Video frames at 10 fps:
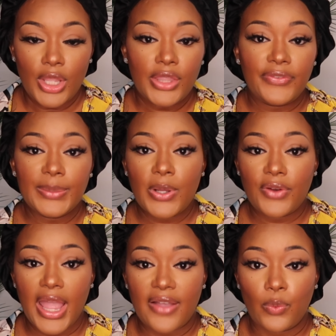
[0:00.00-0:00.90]
The flip
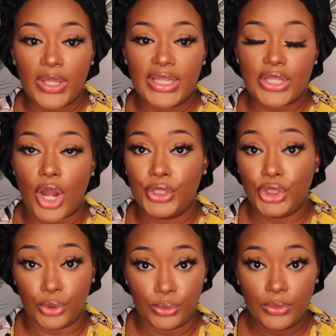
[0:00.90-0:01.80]
over half wigs are
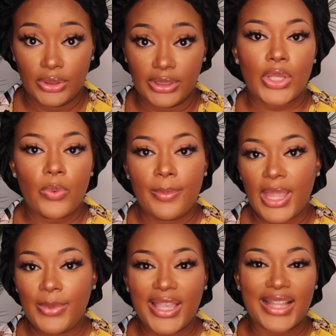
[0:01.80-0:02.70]
new. So what
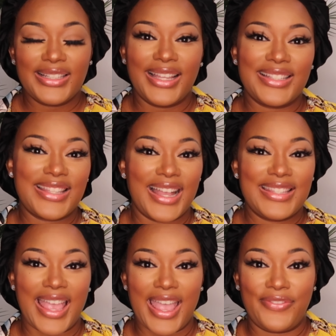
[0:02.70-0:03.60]
made me kind of like decide
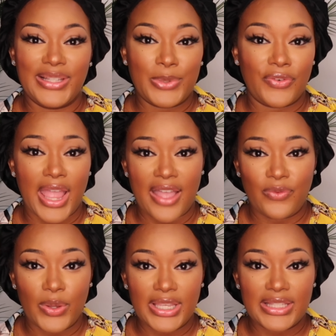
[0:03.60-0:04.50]
to add flip over
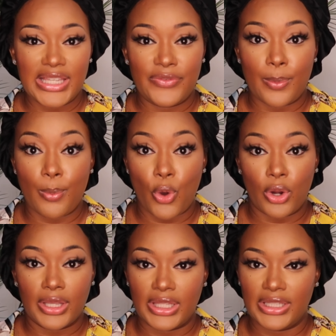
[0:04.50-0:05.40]
half wigs even
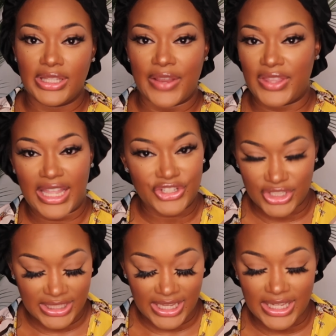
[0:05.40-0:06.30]
more than everything I
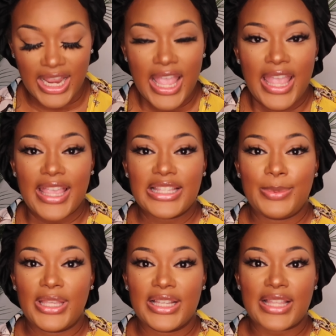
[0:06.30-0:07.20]
just said is
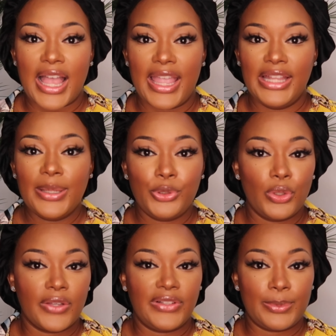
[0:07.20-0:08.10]
because I ended up
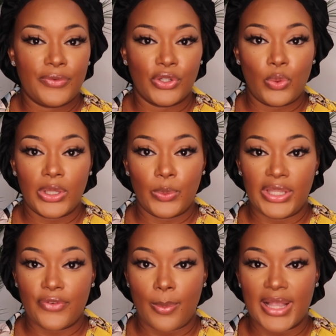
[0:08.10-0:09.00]
doing a flip over quick
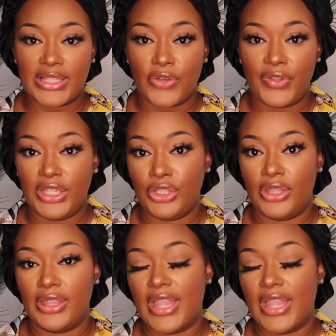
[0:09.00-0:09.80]
weave on myself, and